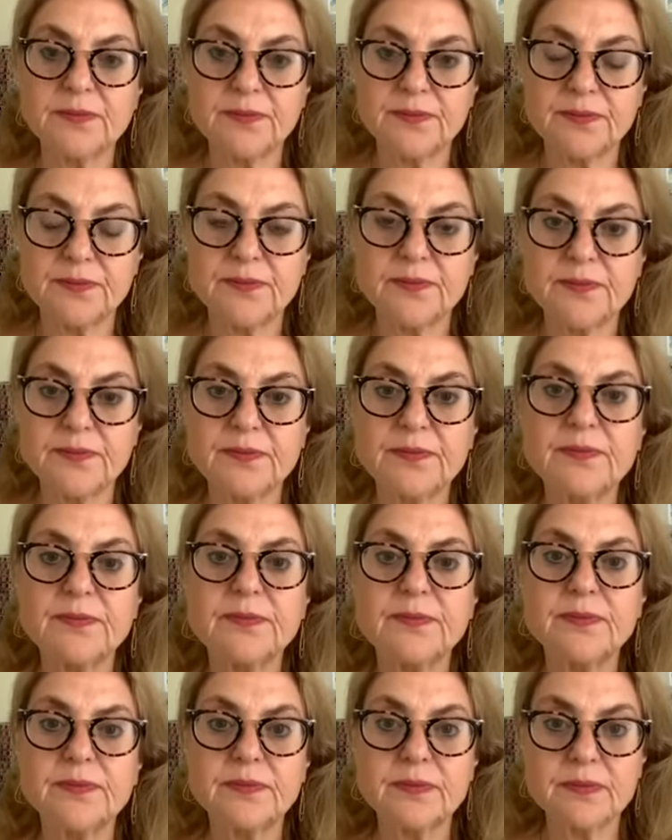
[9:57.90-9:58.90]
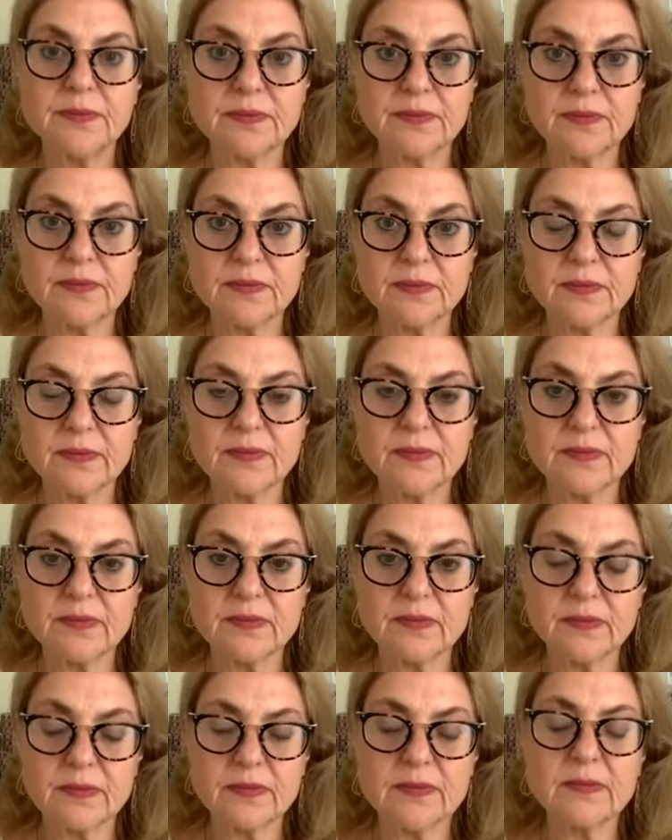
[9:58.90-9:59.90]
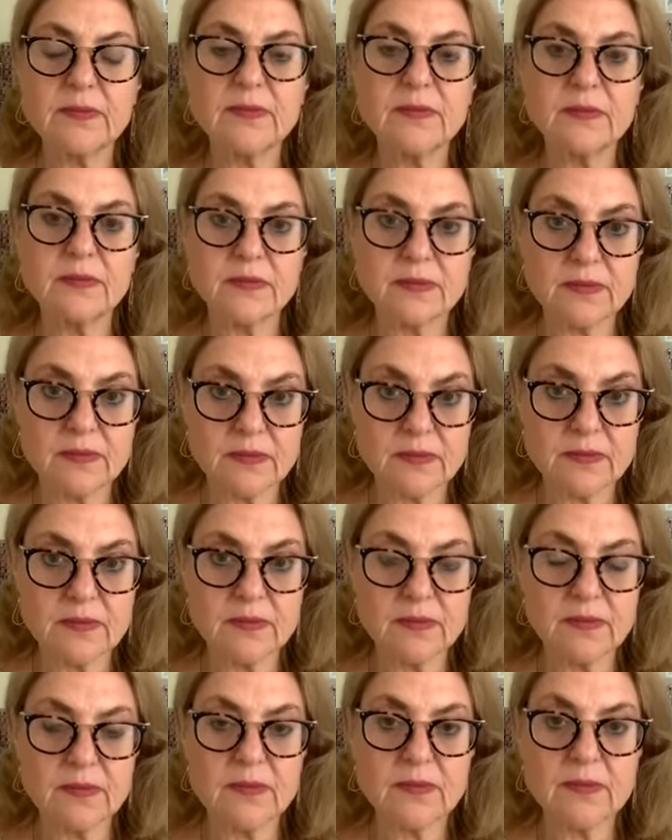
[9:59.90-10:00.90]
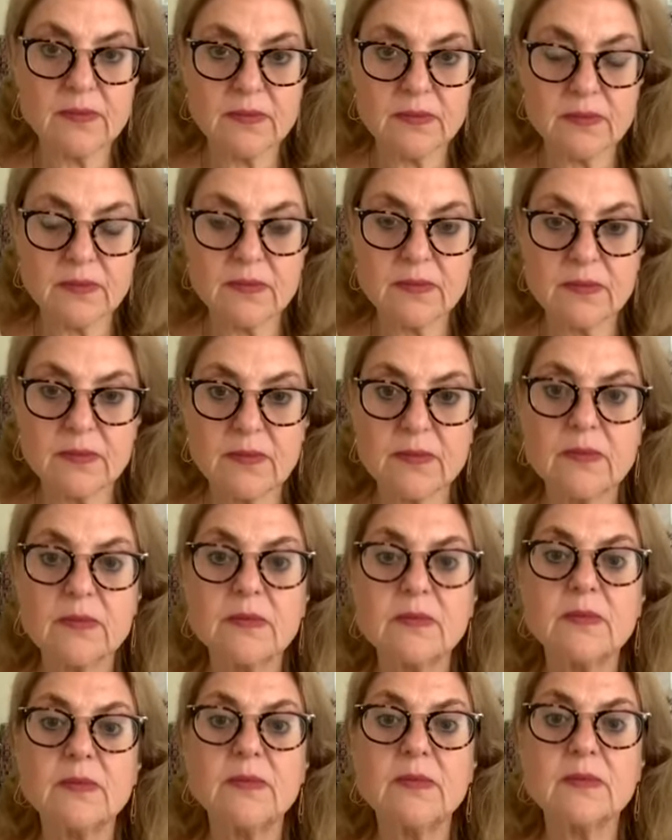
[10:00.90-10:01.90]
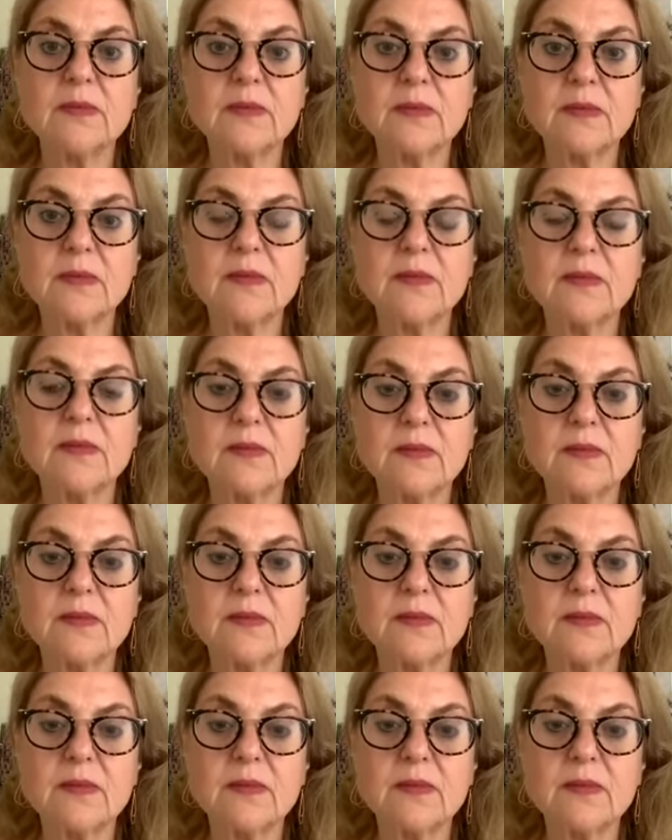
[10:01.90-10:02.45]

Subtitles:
The person shown says nothing.